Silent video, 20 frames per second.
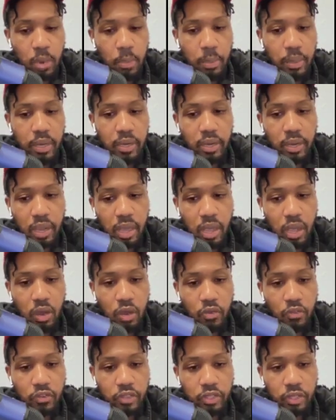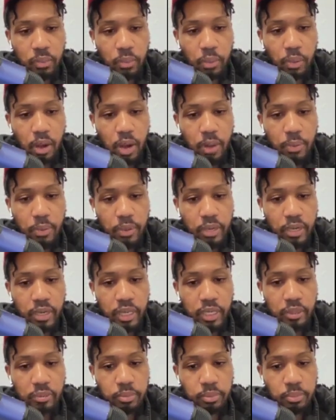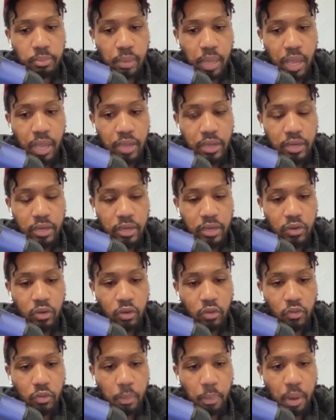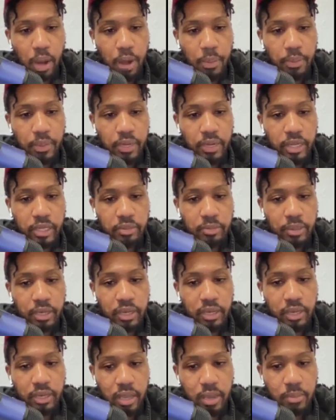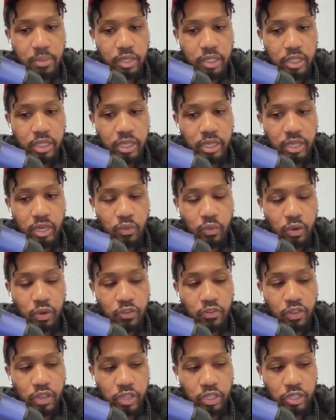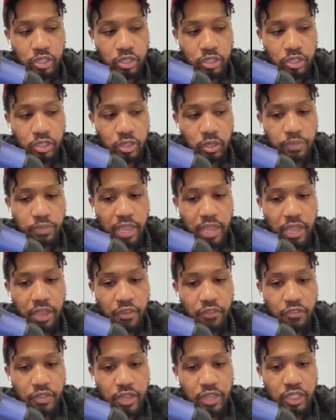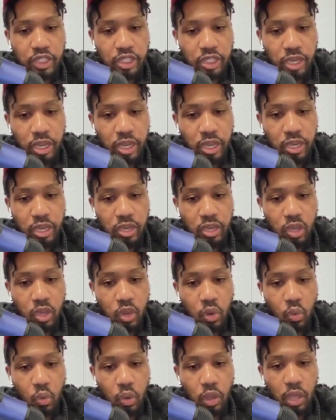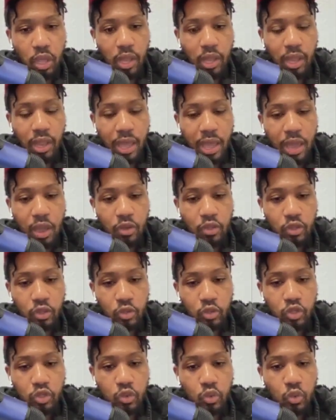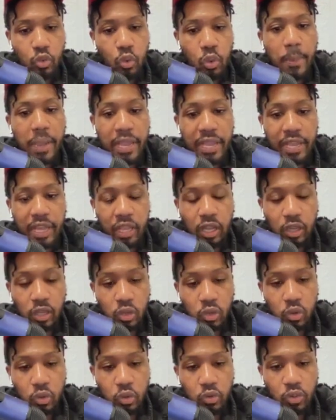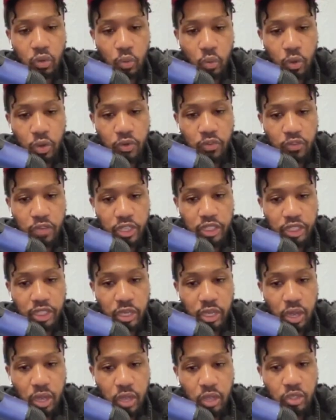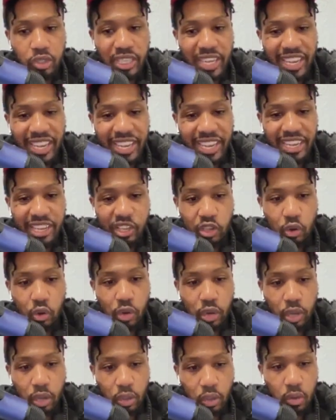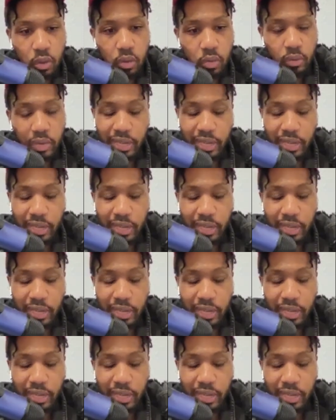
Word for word: But now if it's a property that's blighted or if a property that's been damaged and need renovations, the FHA will allow you to include the renovation costs in your loan.